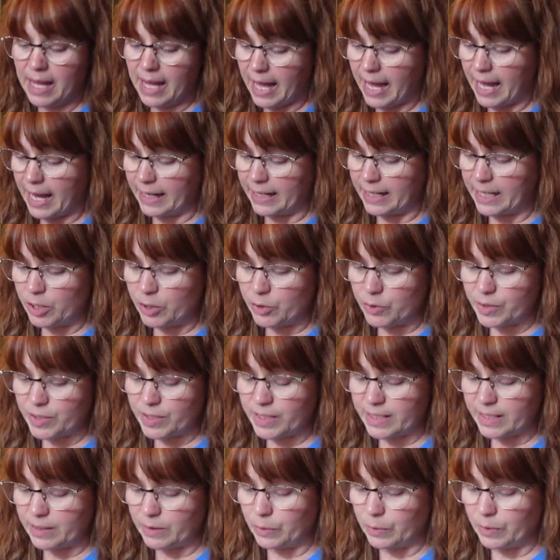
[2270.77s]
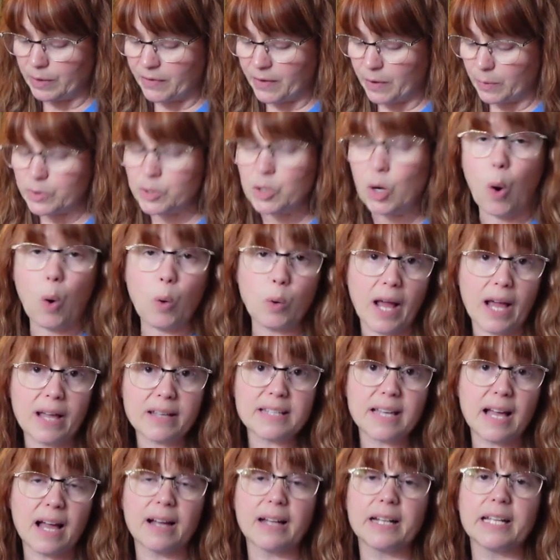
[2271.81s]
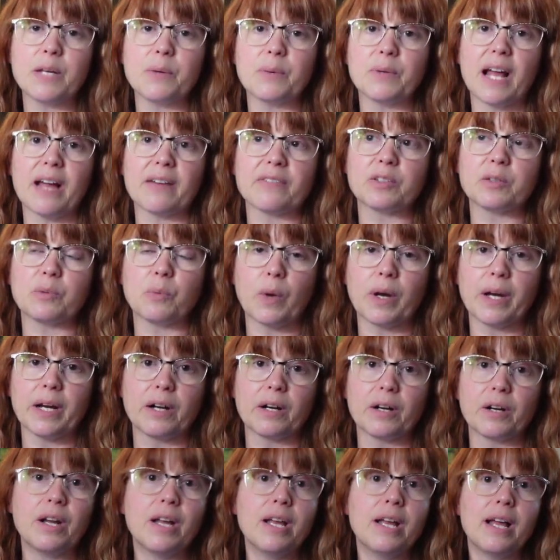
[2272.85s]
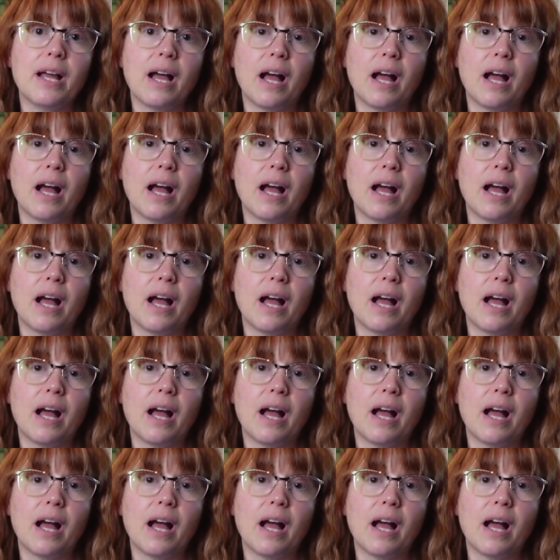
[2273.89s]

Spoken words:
And he used to, if it was cold outside, he would have to wear